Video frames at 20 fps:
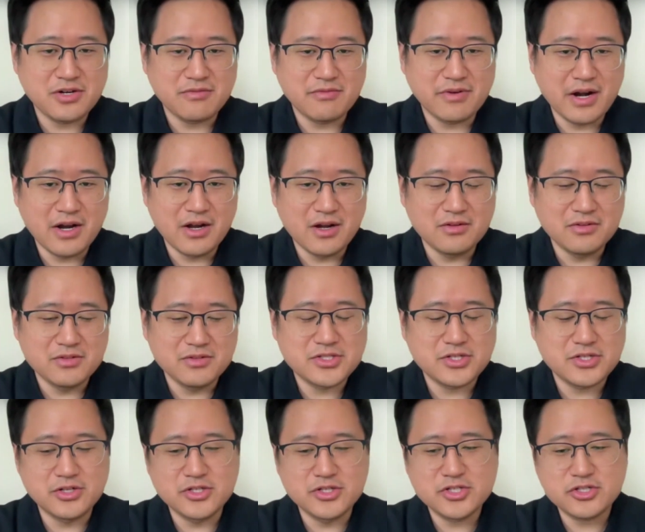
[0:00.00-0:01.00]
around
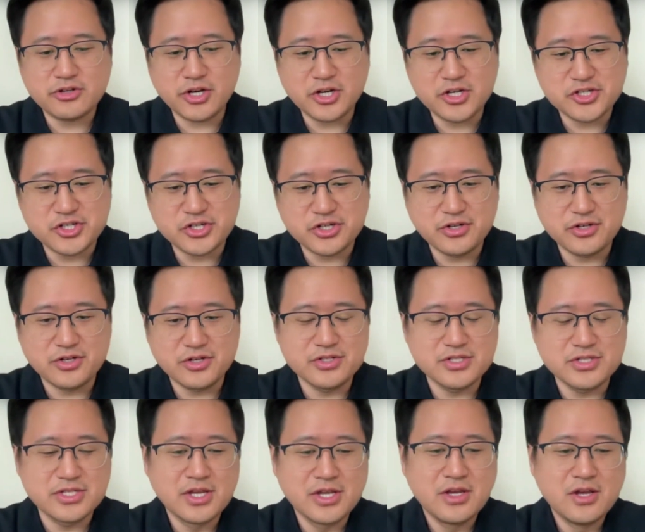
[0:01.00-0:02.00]
certain
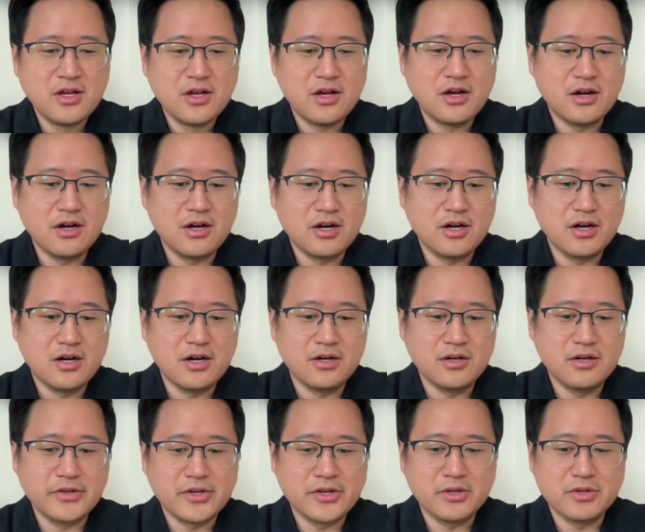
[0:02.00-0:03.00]
structures,
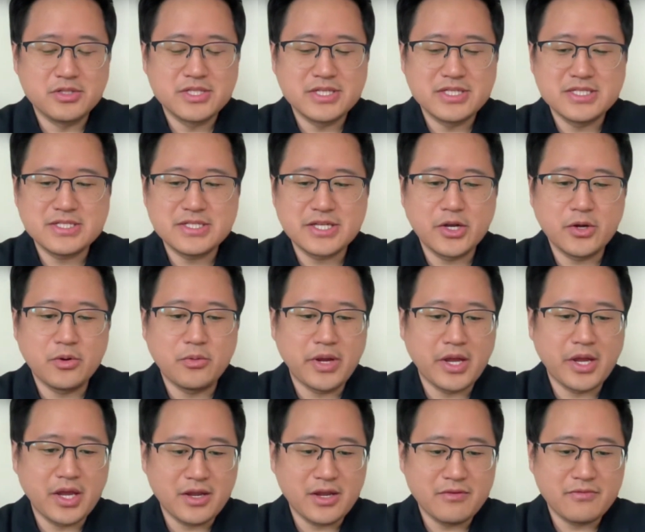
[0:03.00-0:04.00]
to stay
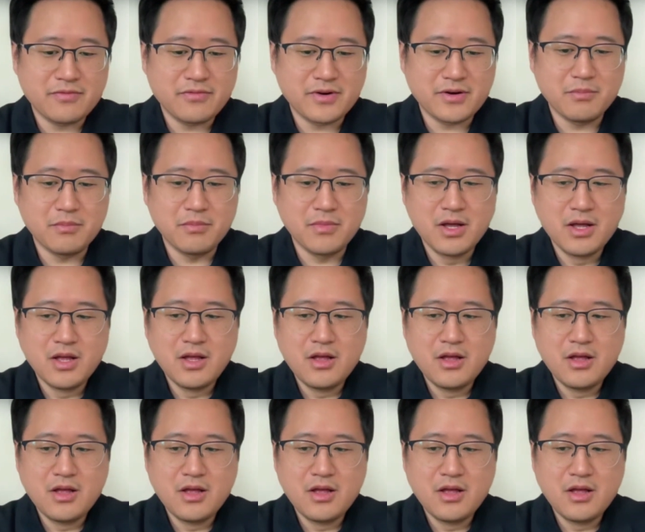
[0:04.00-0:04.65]
away from